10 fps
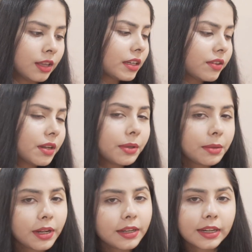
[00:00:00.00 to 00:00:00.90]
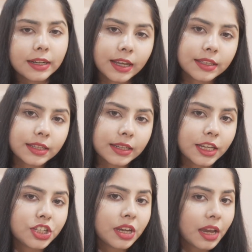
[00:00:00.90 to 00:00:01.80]
It has really minimal ingredients. It
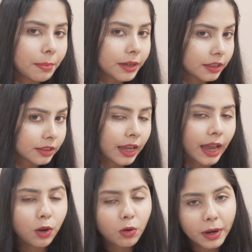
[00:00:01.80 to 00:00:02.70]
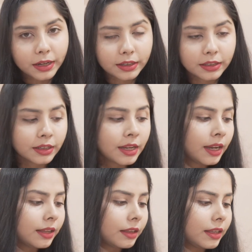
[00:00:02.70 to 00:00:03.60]
has shea butter, aloe butter,
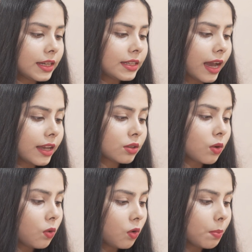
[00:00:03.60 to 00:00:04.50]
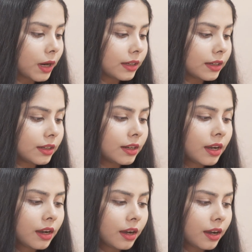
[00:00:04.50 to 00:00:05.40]
then it has cocoa butter,
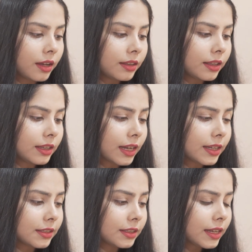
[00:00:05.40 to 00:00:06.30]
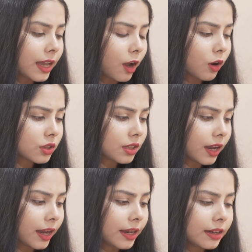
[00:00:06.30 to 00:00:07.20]
then it has zinc
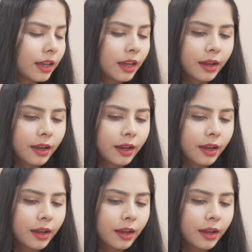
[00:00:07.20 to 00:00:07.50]
oxide.